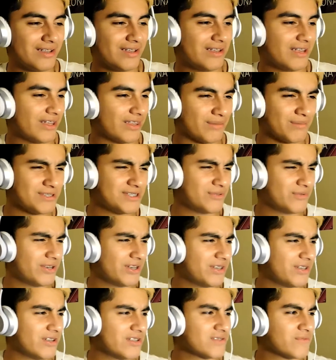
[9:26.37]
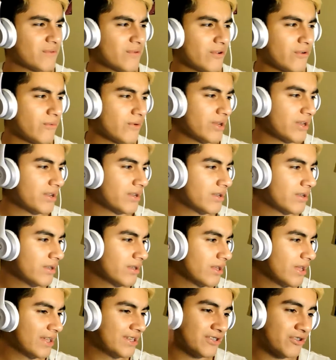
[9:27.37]
And let me see what it does when we win.
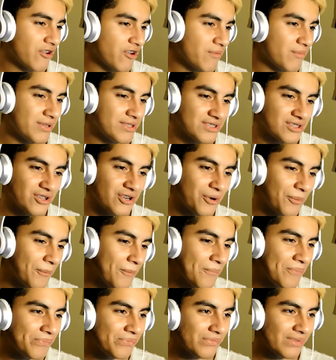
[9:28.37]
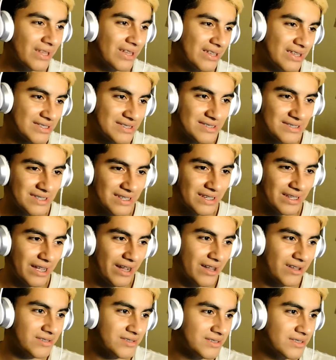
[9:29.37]
and tournament. So, this is it, guys.